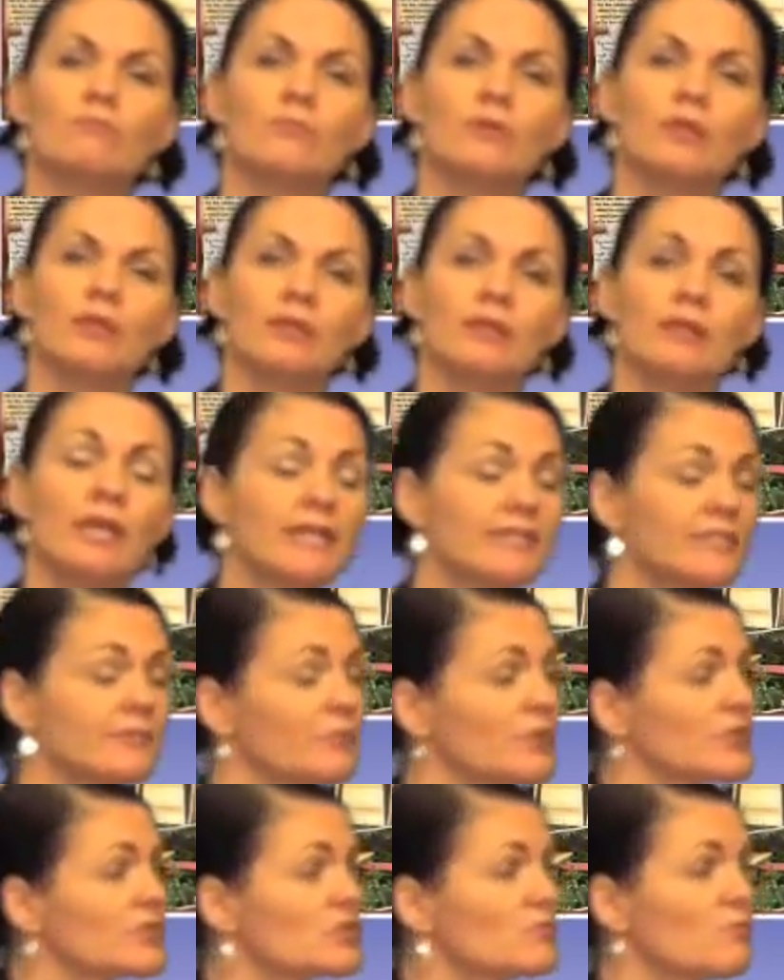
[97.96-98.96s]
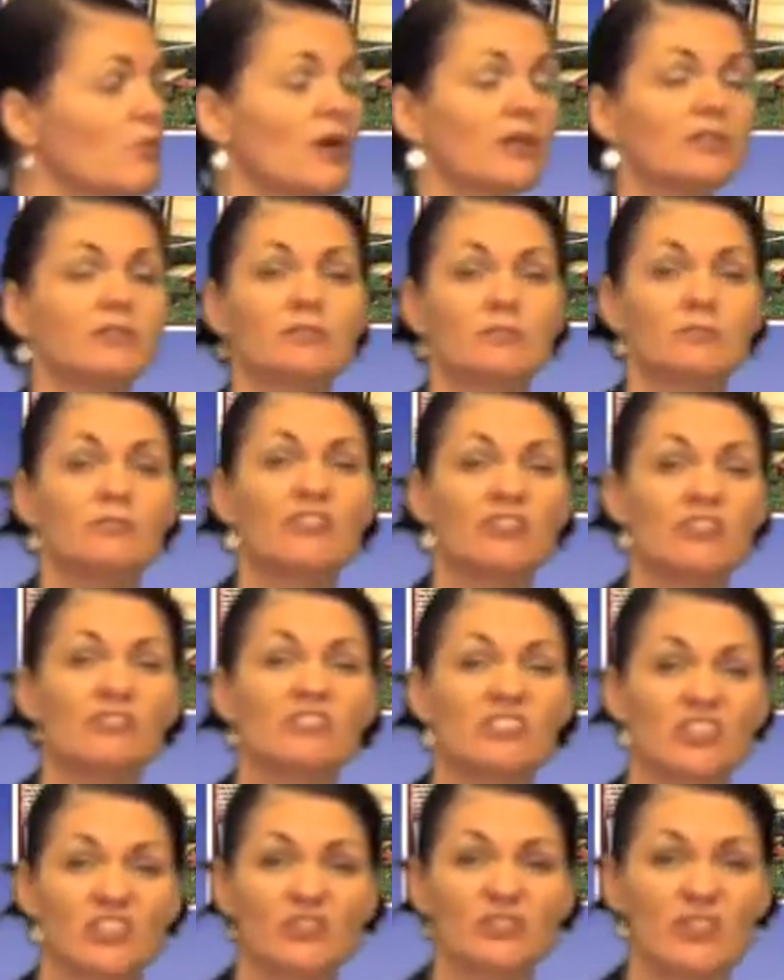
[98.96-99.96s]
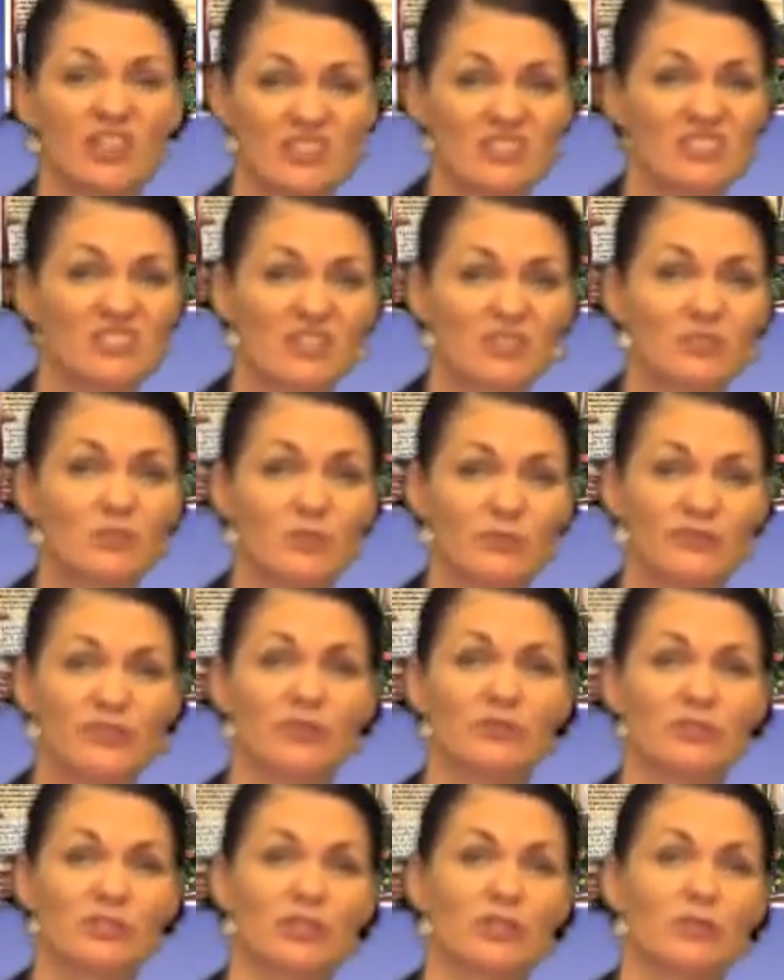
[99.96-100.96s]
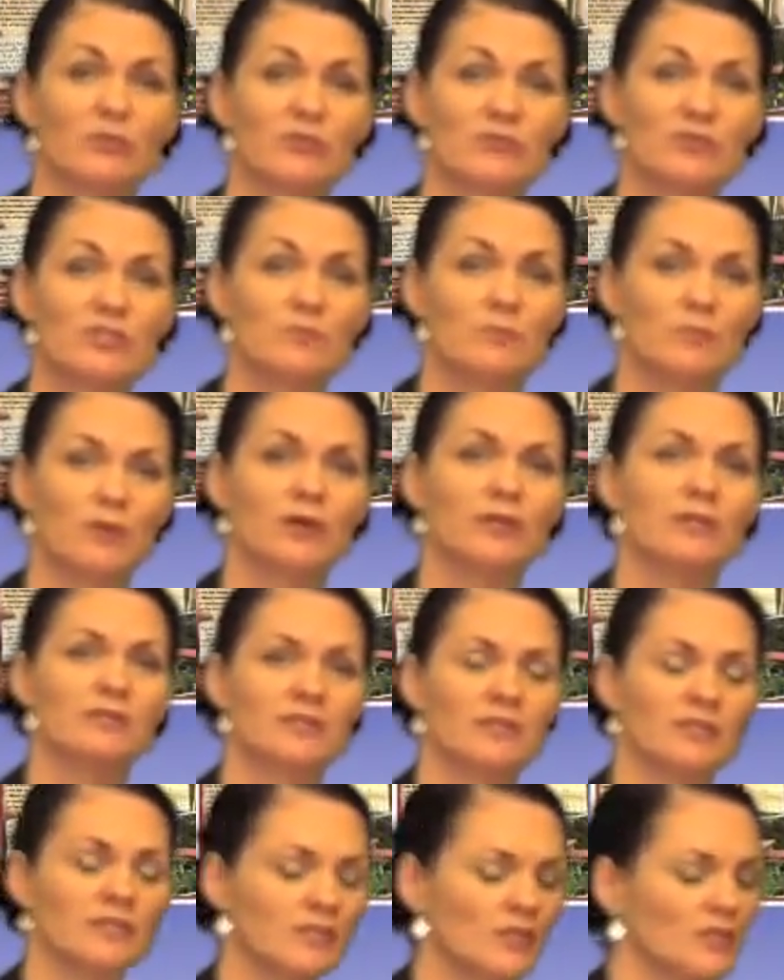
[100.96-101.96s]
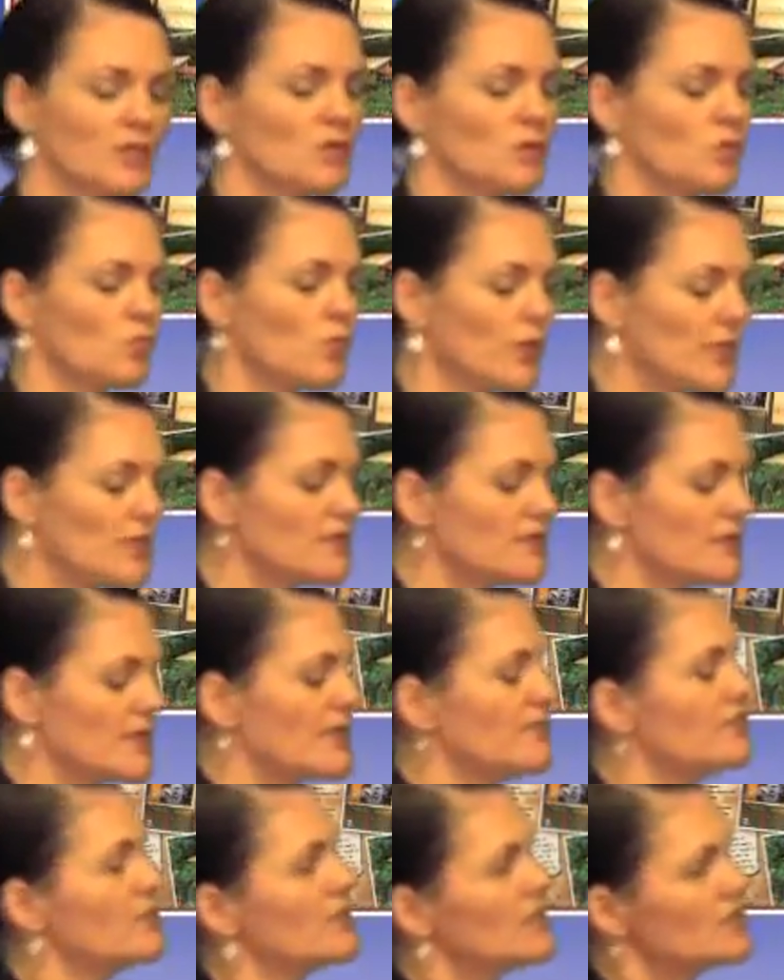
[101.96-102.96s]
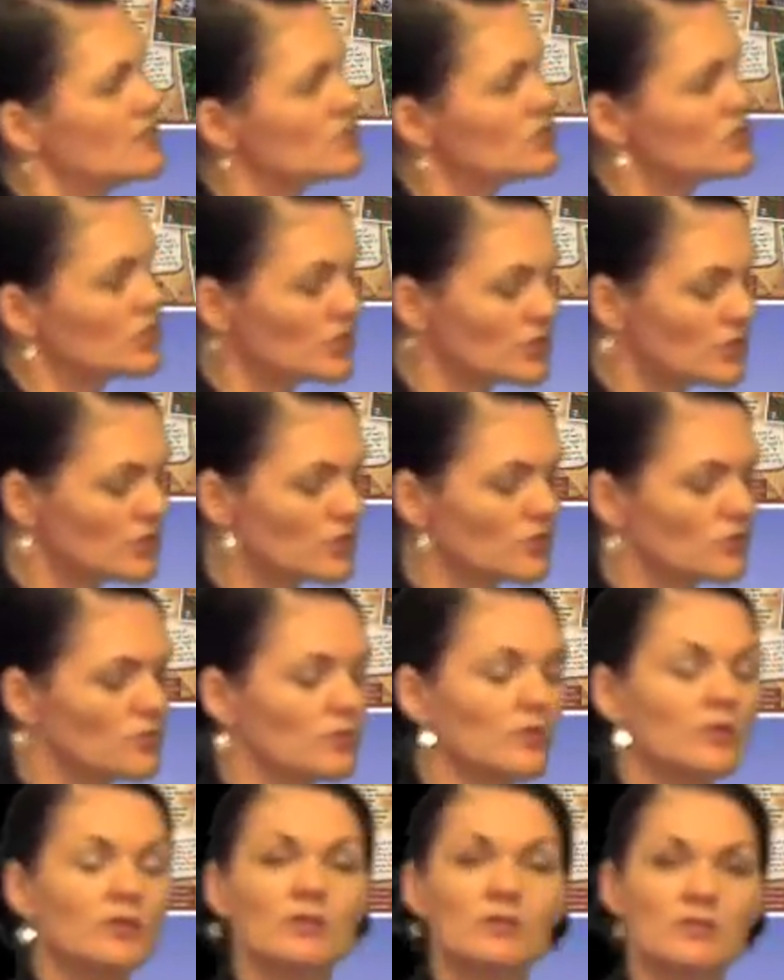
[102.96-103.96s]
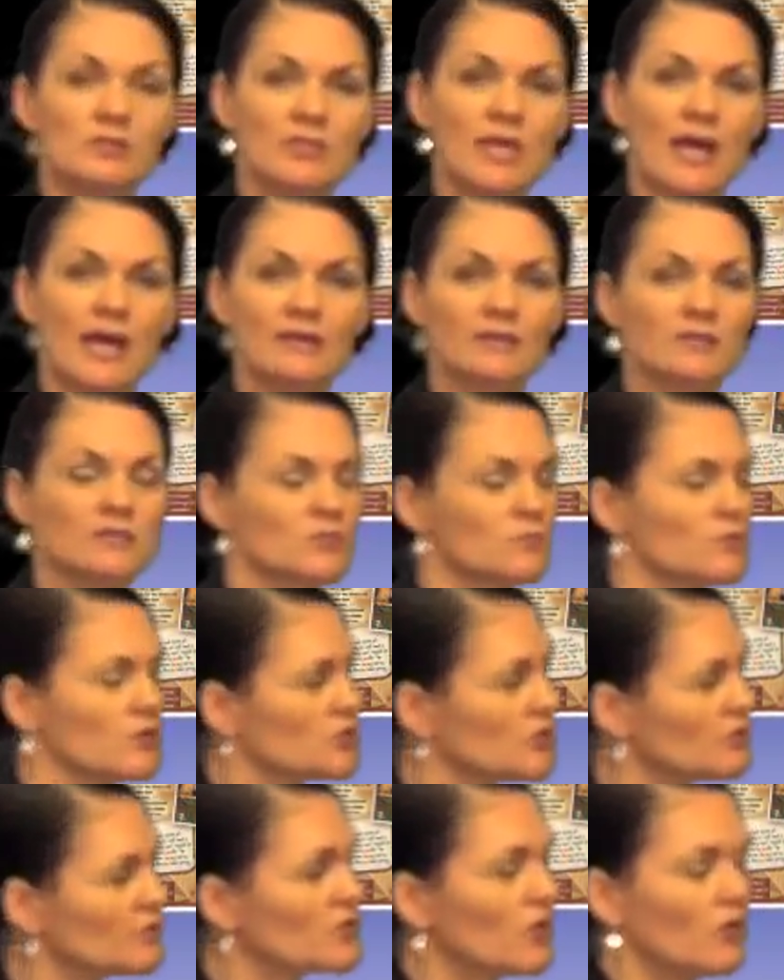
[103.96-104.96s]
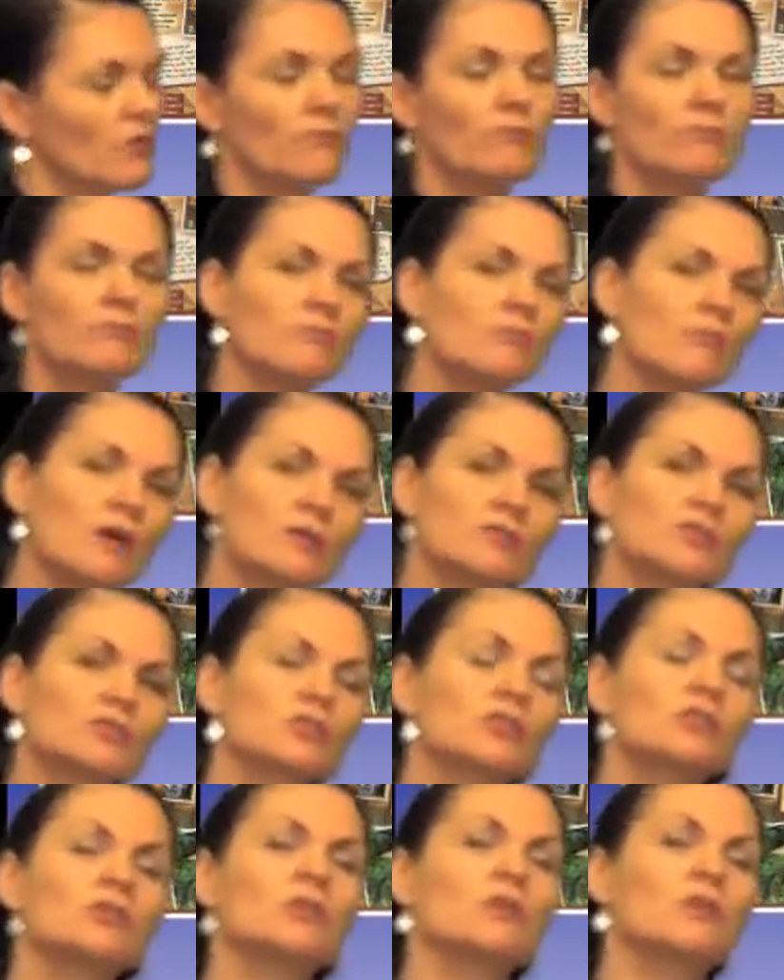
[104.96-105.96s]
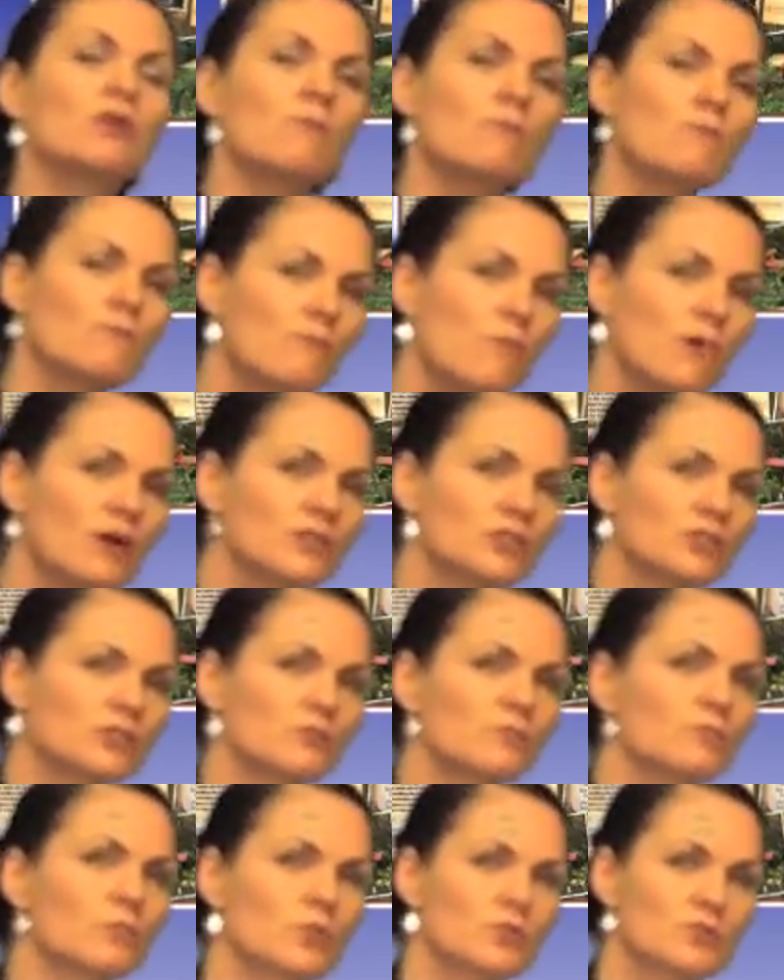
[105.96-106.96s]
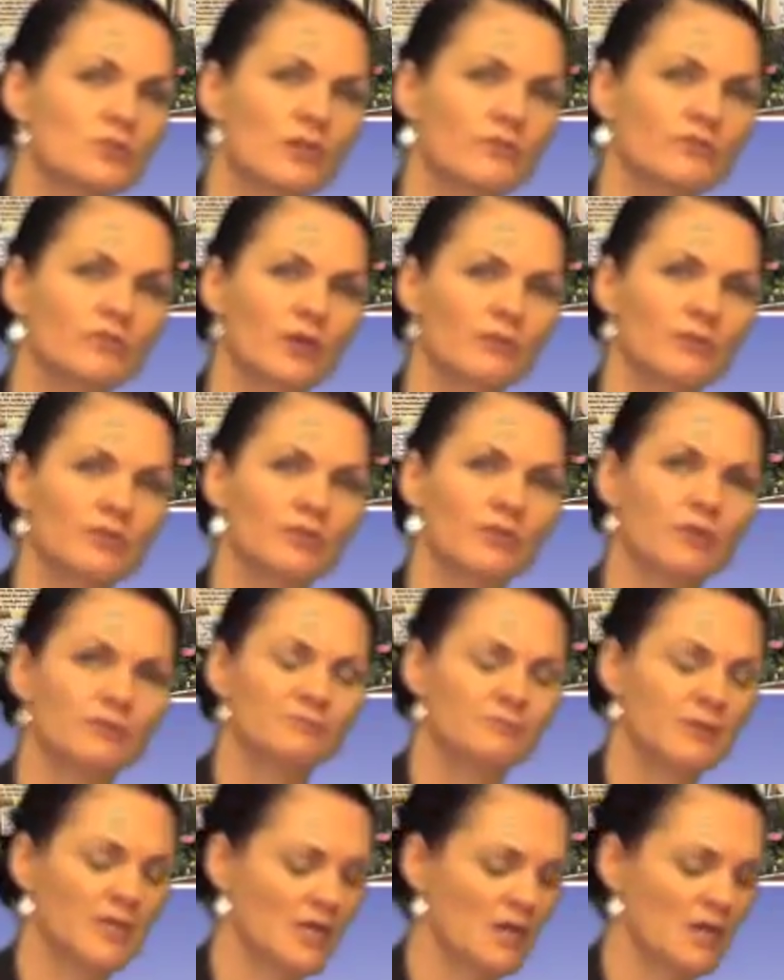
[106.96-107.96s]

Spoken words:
the ladybird spider photo, that single photo of a spider, with then these 2 texts which have got much more stuff going on.